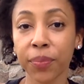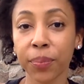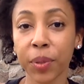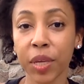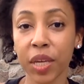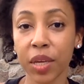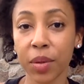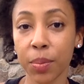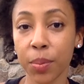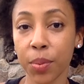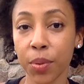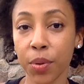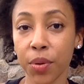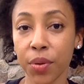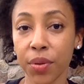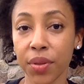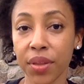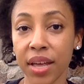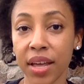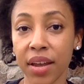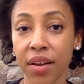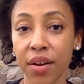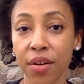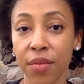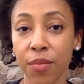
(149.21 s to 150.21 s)
people
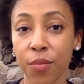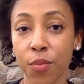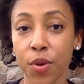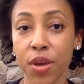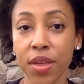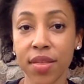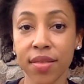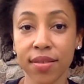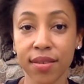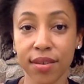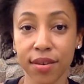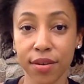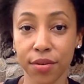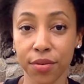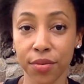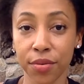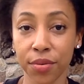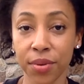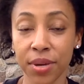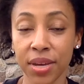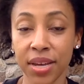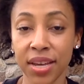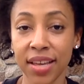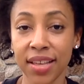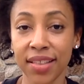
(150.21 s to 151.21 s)
that are with
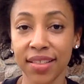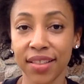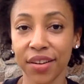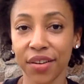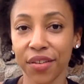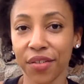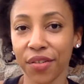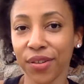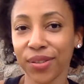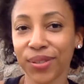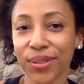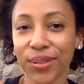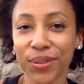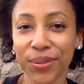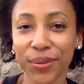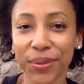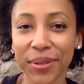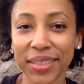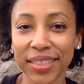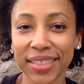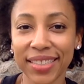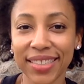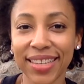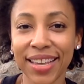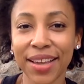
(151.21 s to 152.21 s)
you that are also
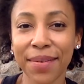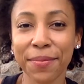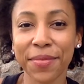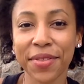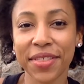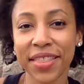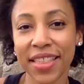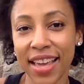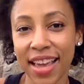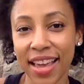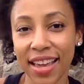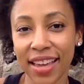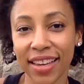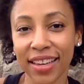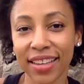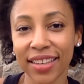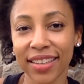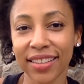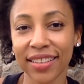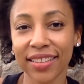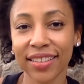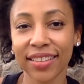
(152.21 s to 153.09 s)
doing the same thing.